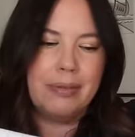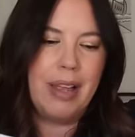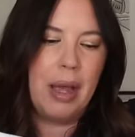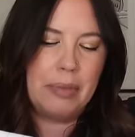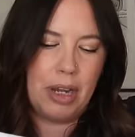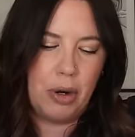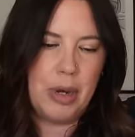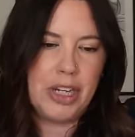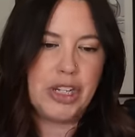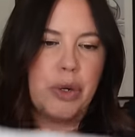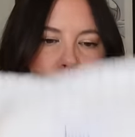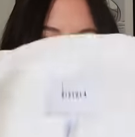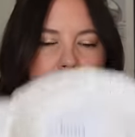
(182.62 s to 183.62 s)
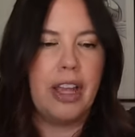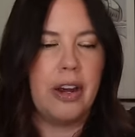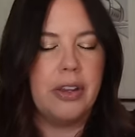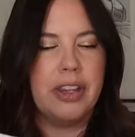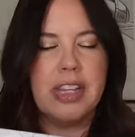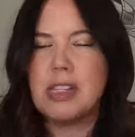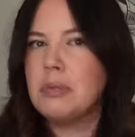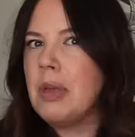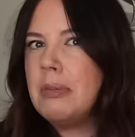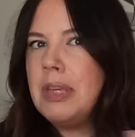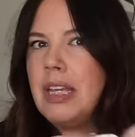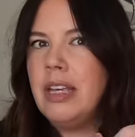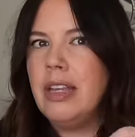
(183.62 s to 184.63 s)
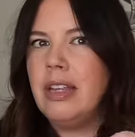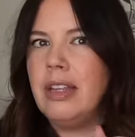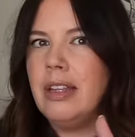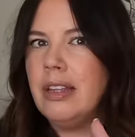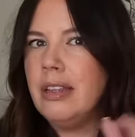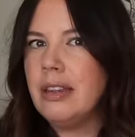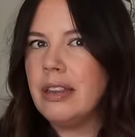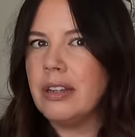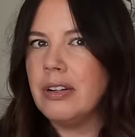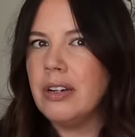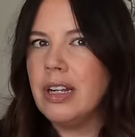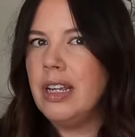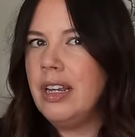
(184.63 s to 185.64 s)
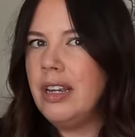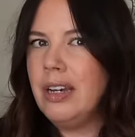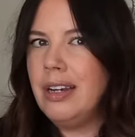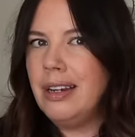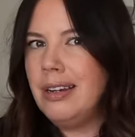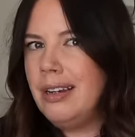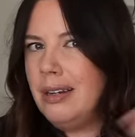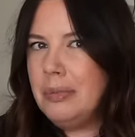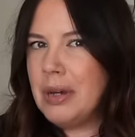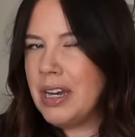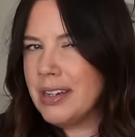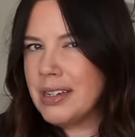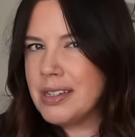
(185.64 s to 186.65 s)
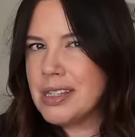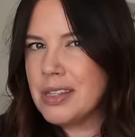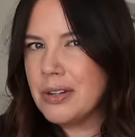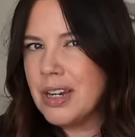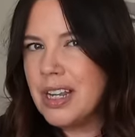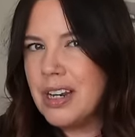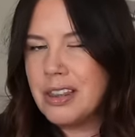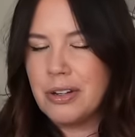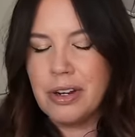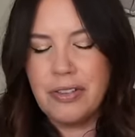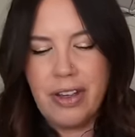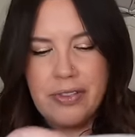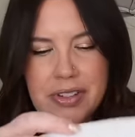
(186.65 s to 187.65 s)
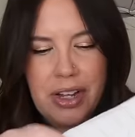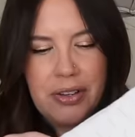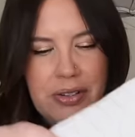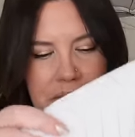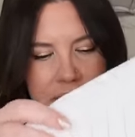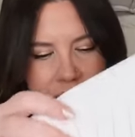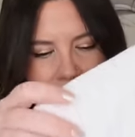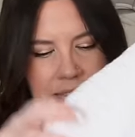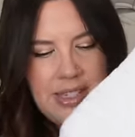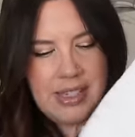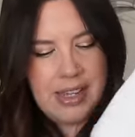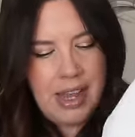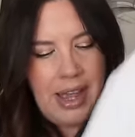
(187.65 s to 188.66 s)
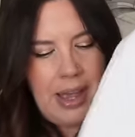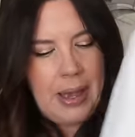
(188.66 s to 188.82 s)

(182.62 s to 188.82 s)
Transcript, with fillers: I'm not quite sure what I'll get on this. Maybe thirty bucks, thirty to thirty-five dollars on this.